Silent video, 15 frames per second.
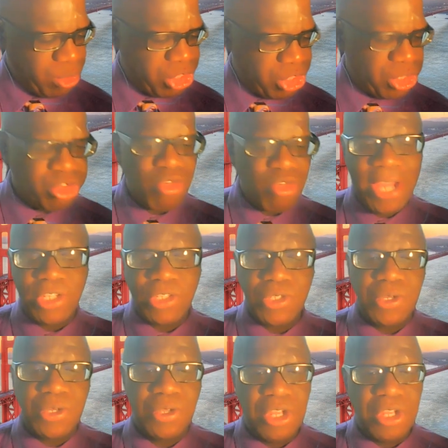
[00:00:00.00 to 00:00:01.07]
you should try
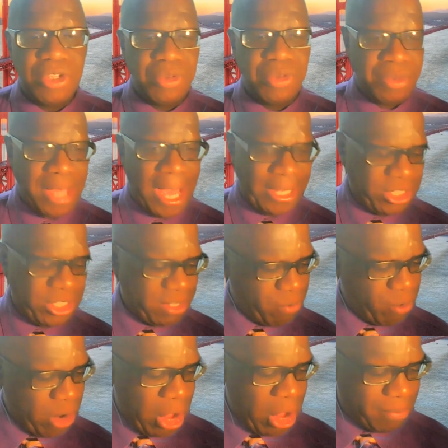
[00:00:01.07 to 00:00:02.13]
to get some more